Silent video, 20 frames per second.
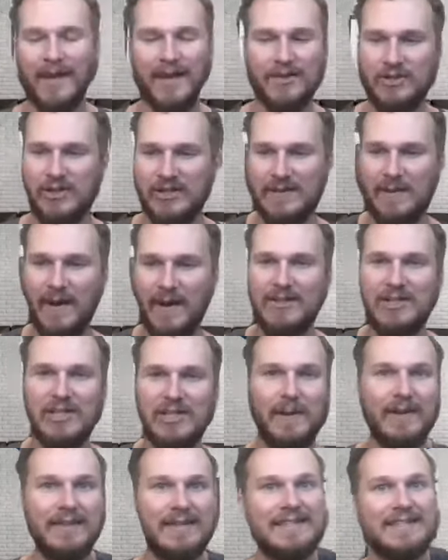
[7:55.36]
Just about
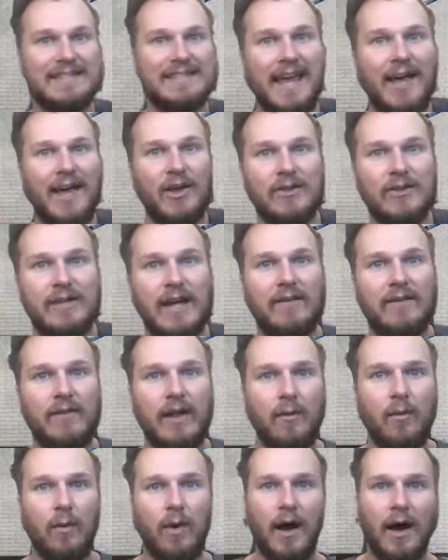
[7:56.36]
the scale and kind of
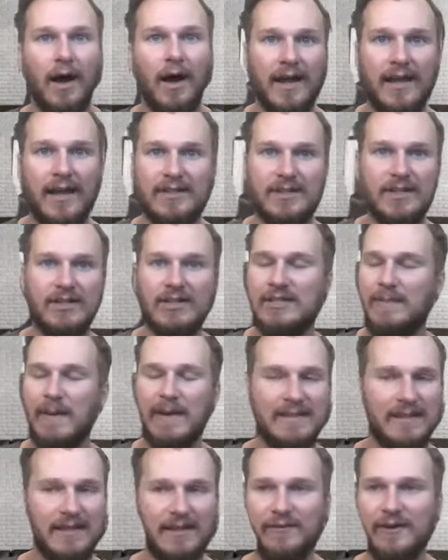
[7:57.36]
like, it's just
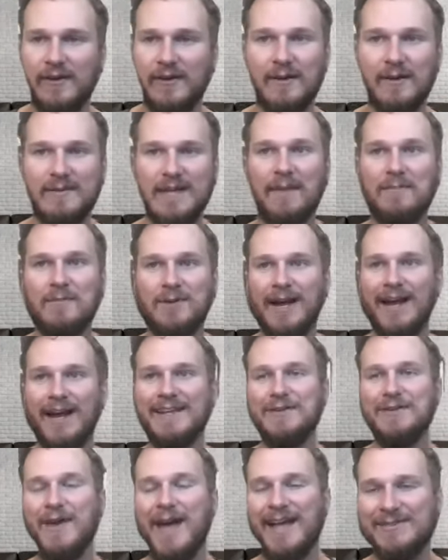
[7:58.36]
basically figure out time.
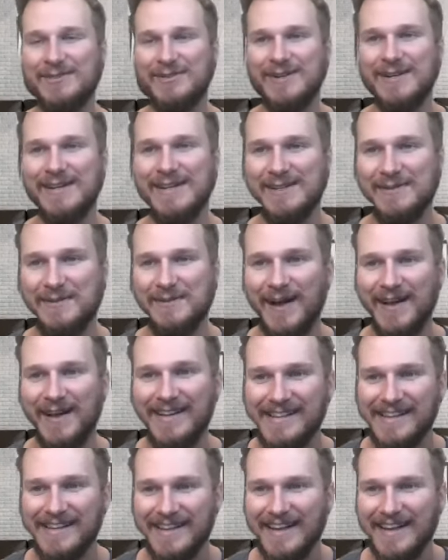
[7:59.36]
You answered it as well.